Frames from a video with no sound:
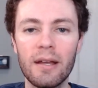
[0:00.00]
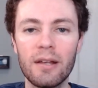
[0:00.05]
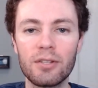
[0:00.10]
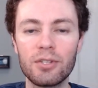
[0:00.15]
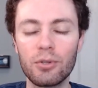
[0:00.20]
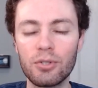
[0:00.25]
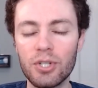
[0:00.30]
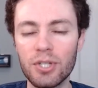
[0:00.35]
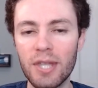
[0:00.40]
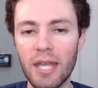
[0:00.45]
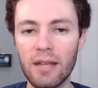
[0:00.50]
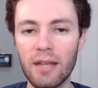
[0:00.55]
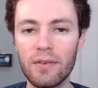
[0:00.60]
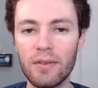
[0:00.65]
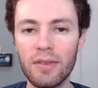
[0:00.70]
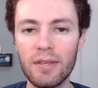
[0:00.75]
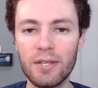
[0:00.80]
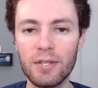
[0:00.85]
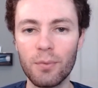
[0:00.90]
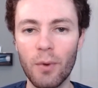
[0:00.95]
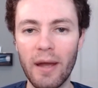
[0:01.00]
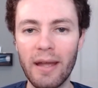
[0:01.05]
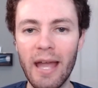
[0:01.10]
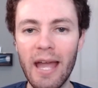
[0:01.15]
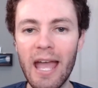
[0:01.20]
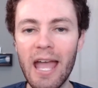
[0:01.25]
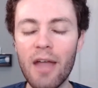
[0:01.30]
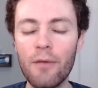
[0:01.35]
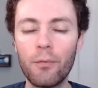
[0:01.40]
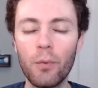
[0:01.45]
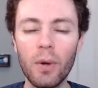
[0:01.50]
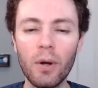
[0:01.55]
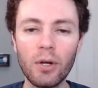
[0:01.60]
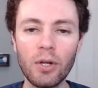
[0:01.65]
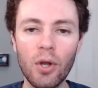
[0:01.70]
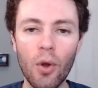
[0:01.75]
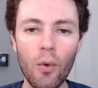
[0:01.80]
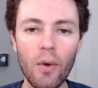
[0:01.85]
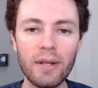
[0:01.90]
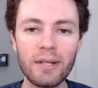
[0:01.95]
So just think of it this way. If we're
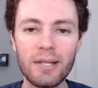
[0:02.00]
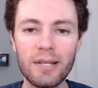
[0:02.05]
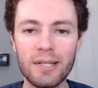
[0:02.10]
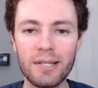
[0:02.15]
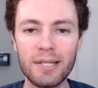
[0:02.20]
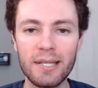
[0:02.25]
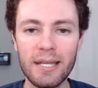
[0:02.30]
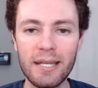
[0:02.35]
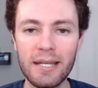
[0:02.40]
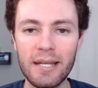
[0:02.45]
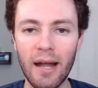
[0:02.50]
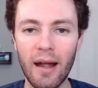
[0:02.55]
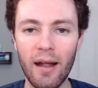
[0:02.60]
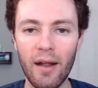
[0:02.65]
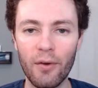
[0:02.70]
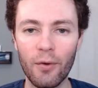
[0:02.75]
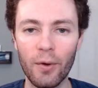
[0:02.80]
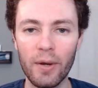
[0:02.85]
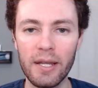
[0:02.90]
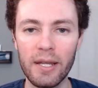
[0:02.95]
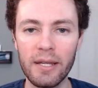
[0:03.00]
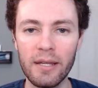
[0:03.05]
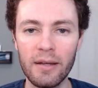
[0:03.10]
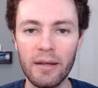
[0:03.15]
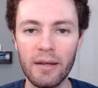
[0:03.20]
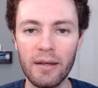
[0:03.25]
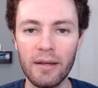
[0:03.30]
going to see Kyrie